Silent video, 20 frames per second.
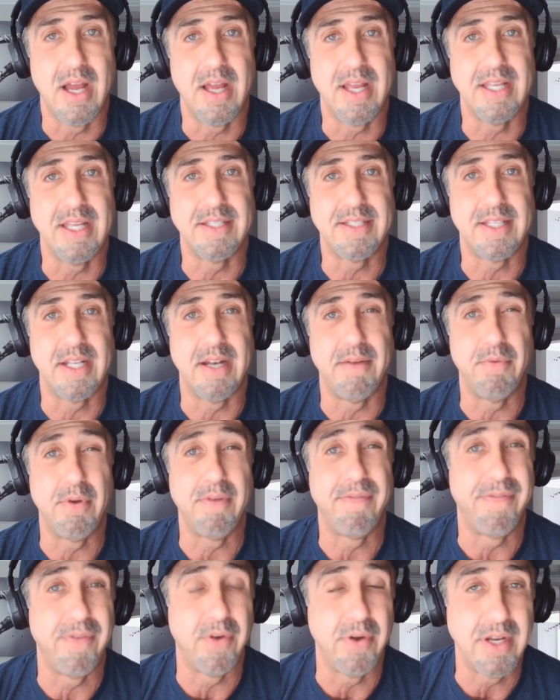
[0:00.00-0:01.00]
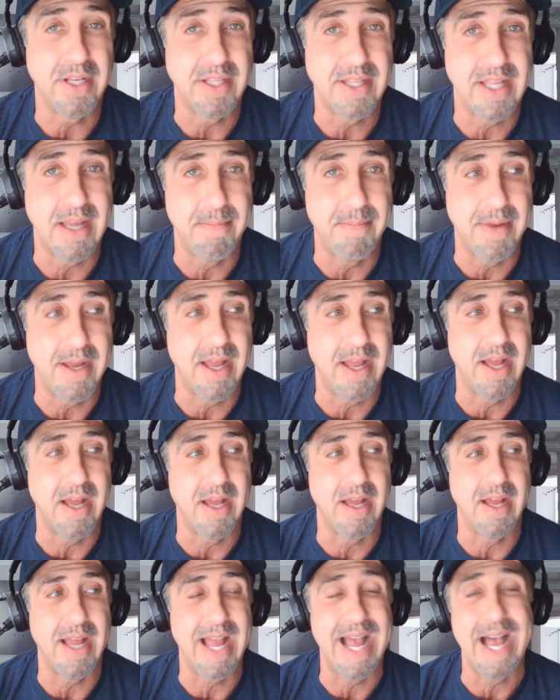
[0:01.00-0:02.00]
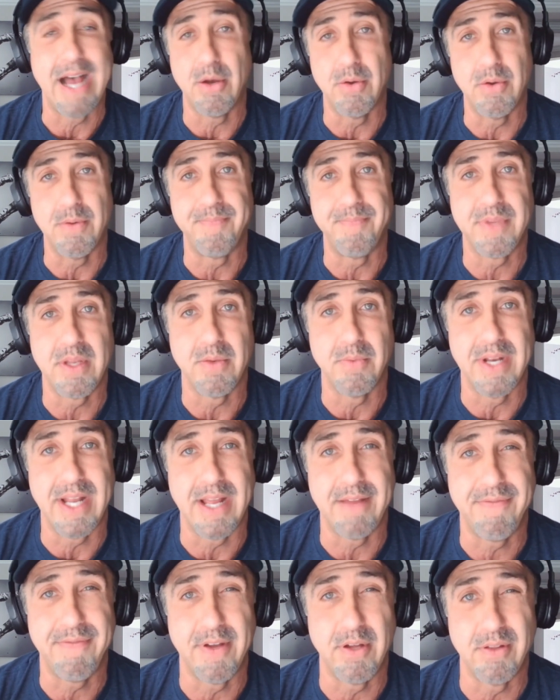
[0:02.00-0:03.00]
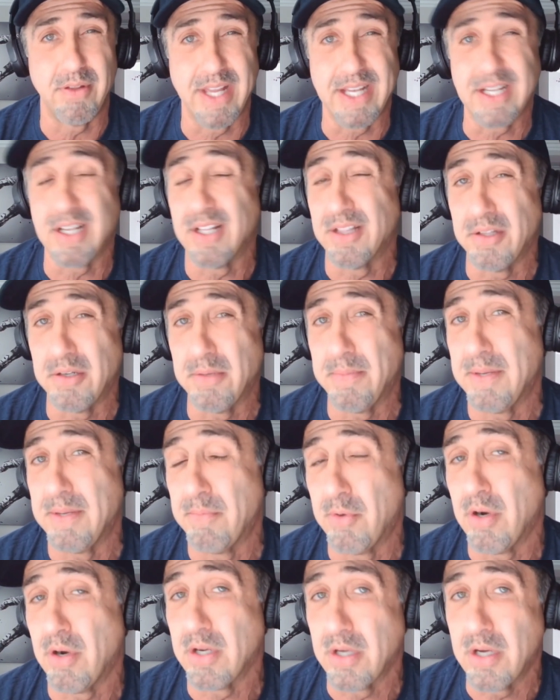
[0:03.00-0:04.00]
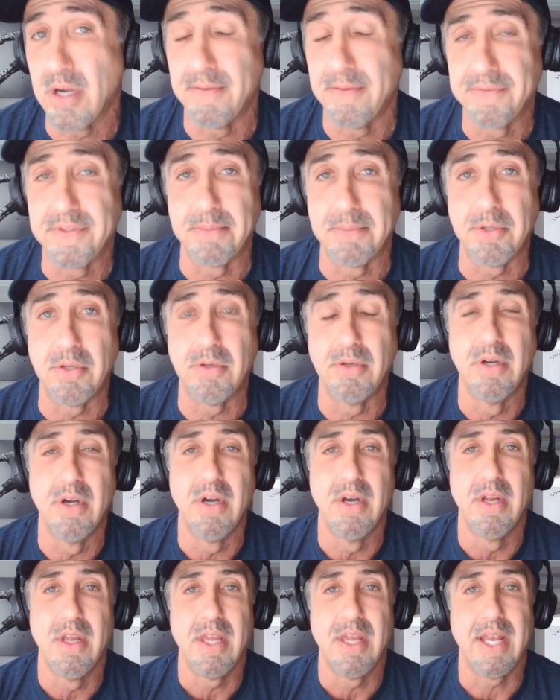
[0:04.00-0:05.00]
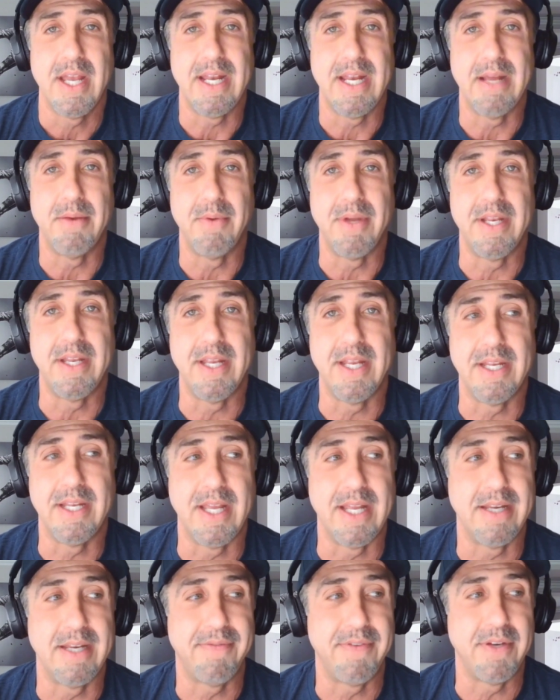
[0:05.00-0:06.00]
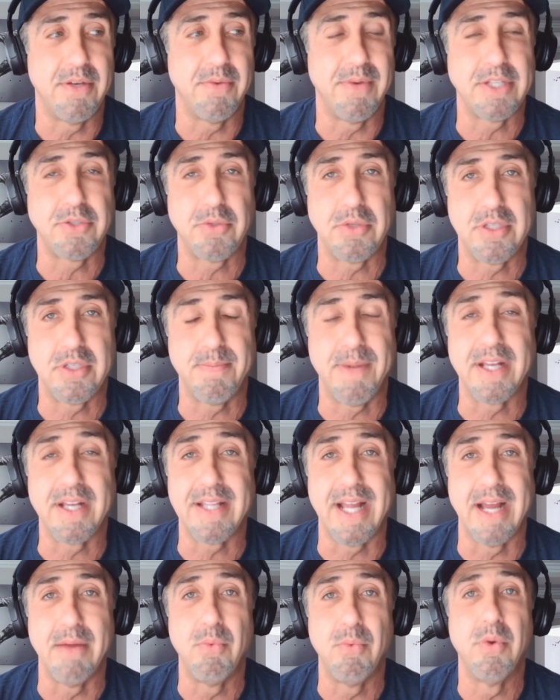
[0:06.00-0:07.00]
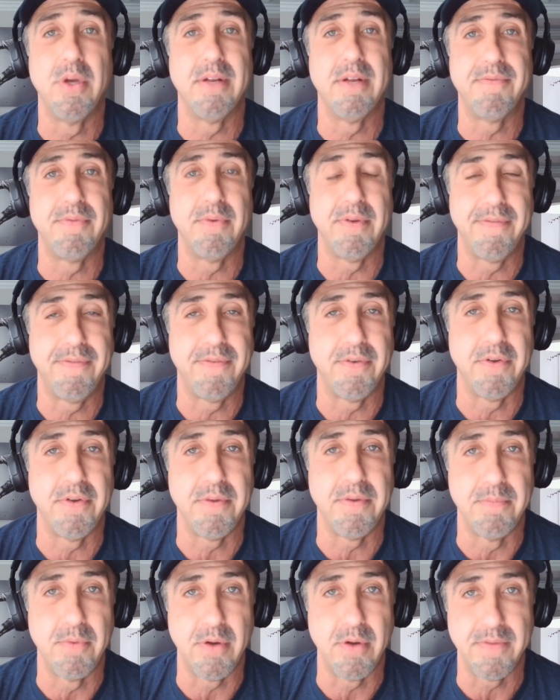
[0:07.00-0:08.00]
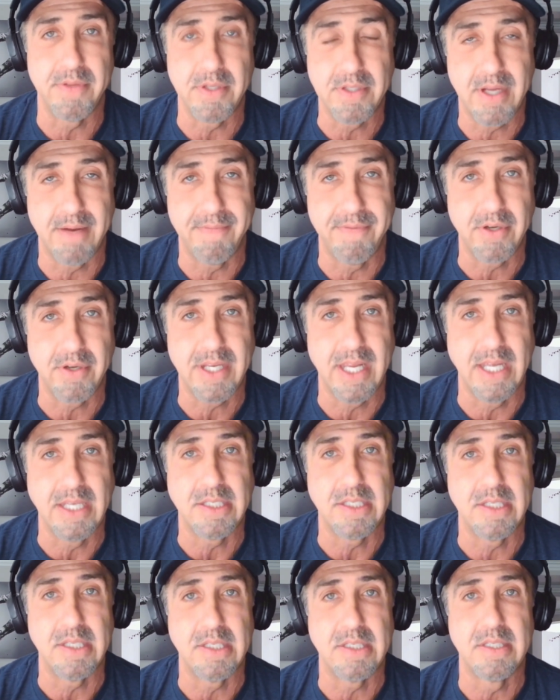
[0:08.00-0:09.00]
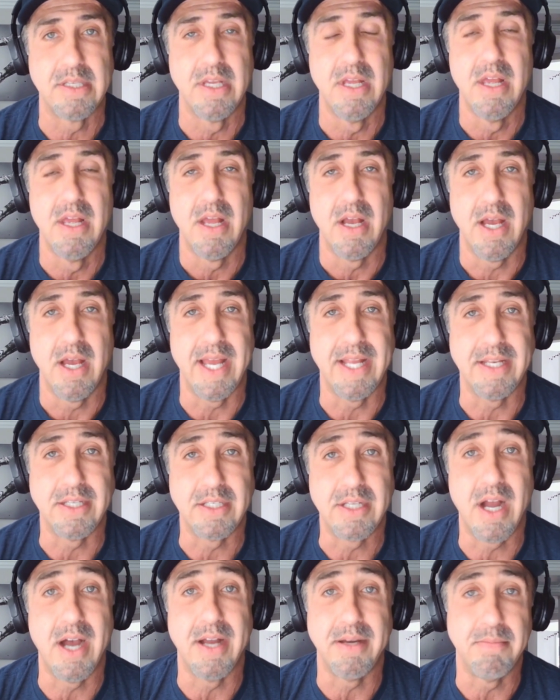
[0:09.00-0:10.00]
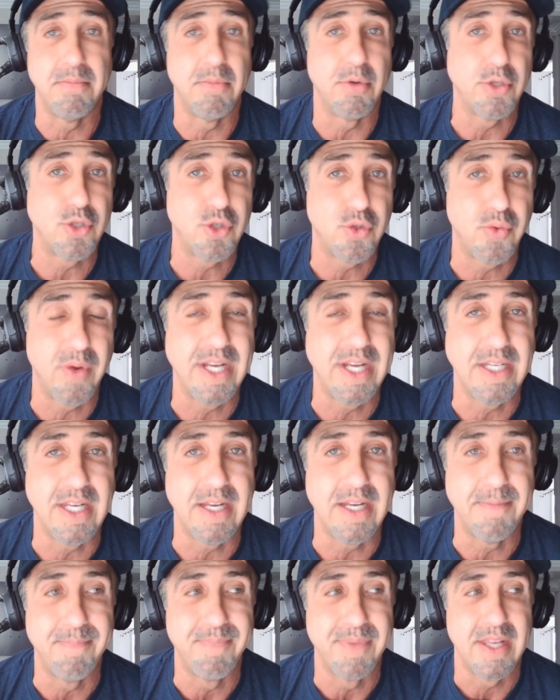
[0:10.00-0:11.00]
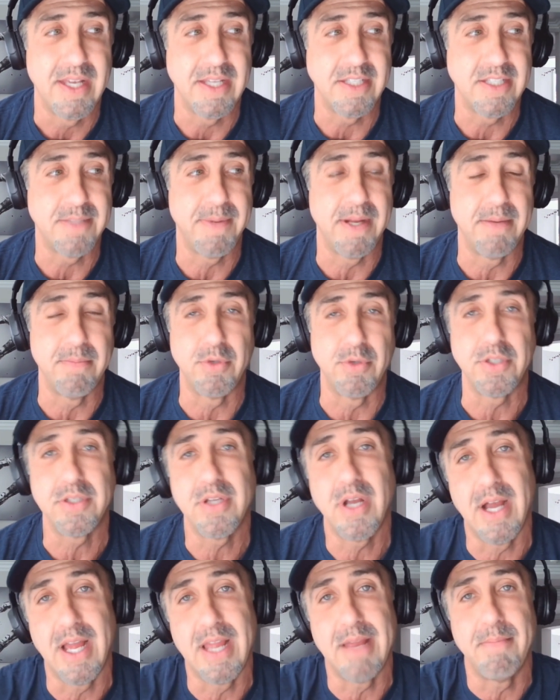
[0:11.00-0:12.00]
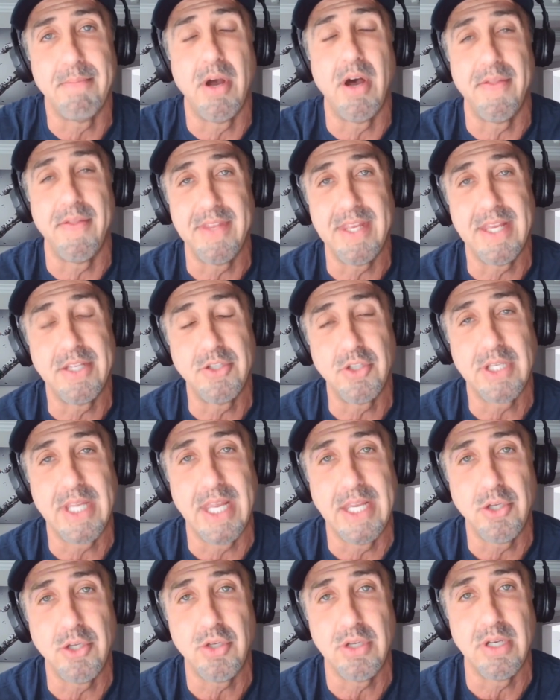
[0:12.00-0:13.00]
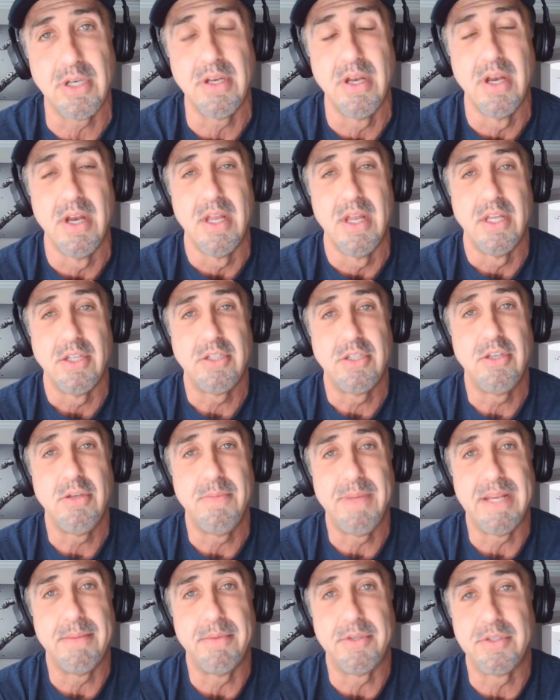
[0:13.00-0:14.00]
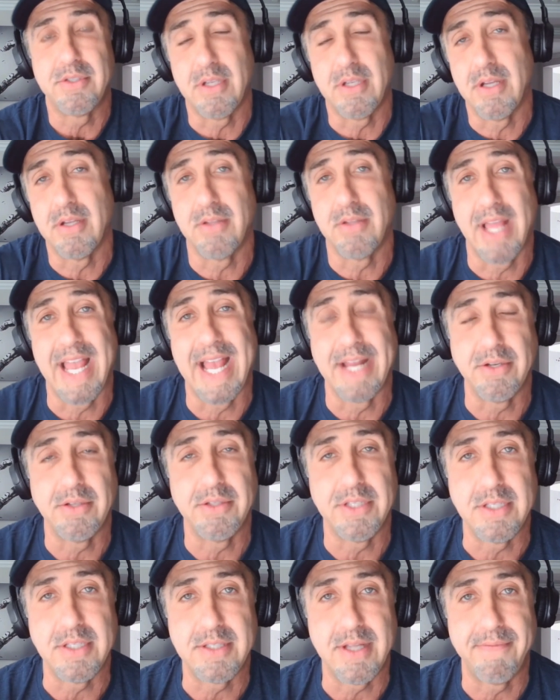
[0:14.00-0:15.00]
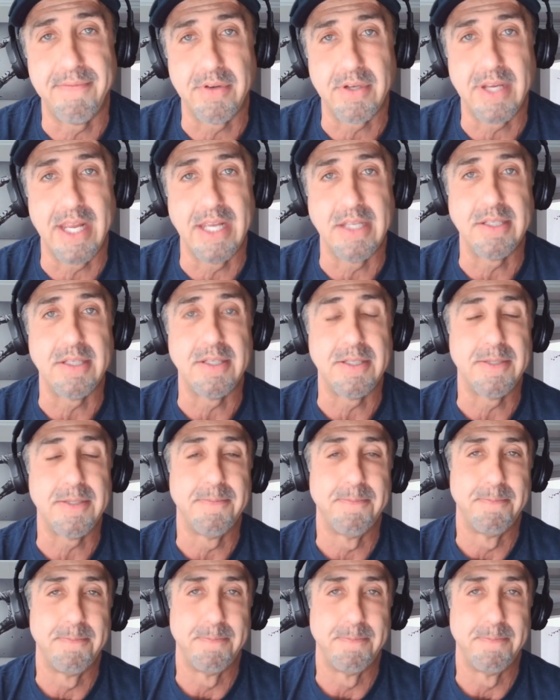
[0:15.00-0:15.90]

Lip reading: instead of referring them out when I felt like a little bit more uncomfortable. And if in retrospect, I would have referred more of the tougher cases and gotten more training and spent more time on the education to be able to handle these tougher cases.